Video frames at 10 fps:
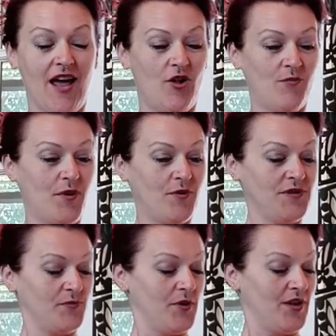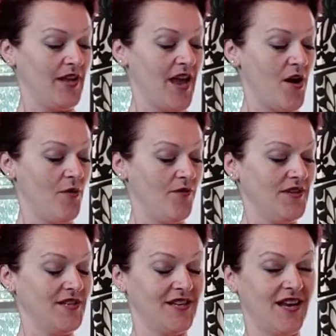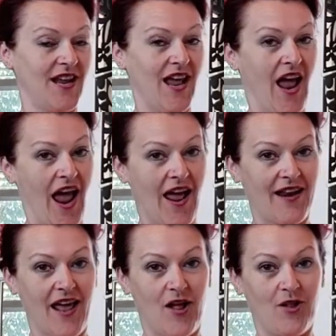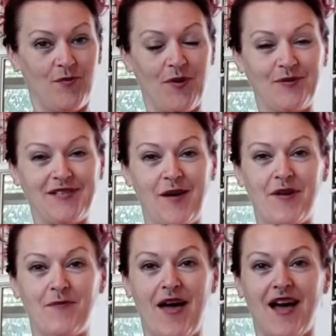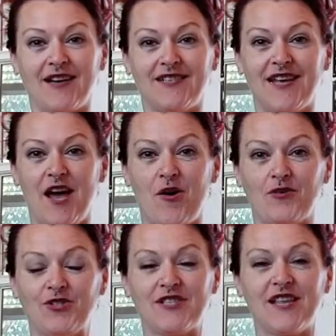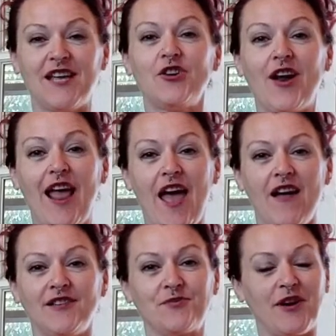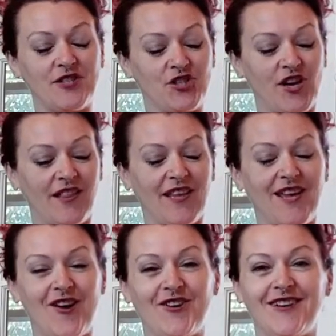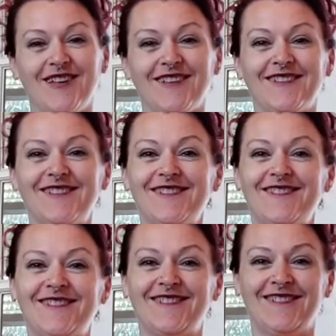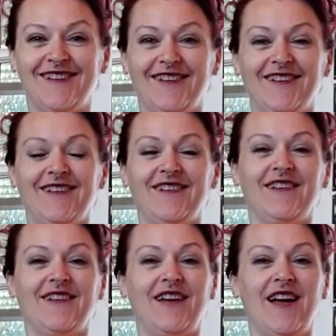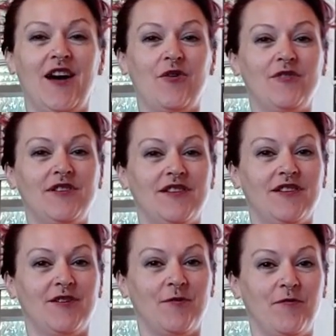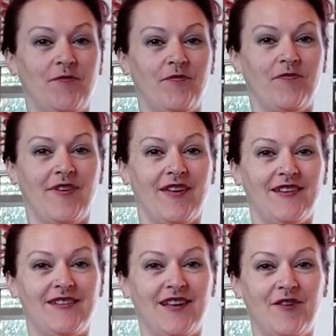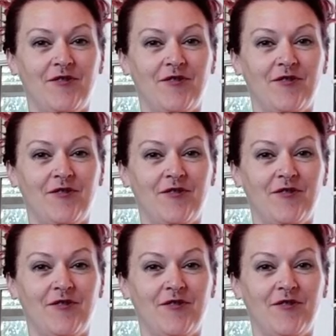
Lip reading: elbows pulling out and elbows coming back down. Just let your hands rest gently on your knees. Out. Down.